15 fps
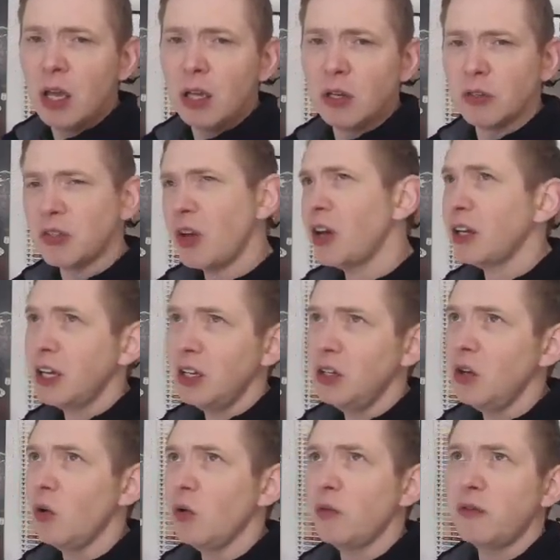you're talking, you
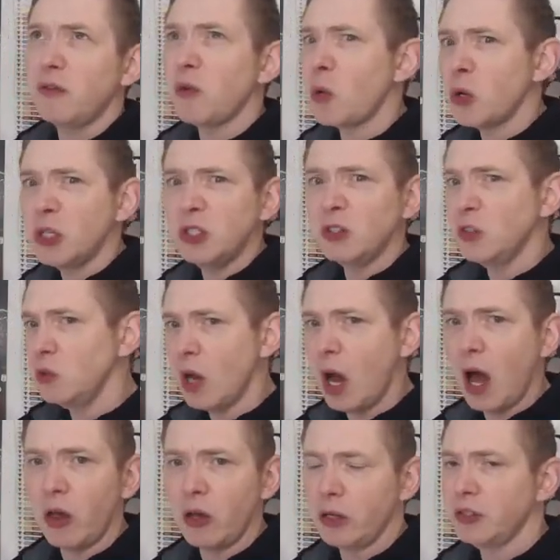know,
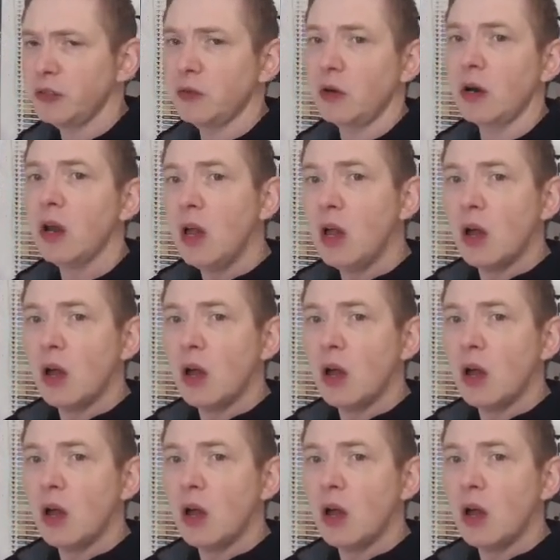$42 for,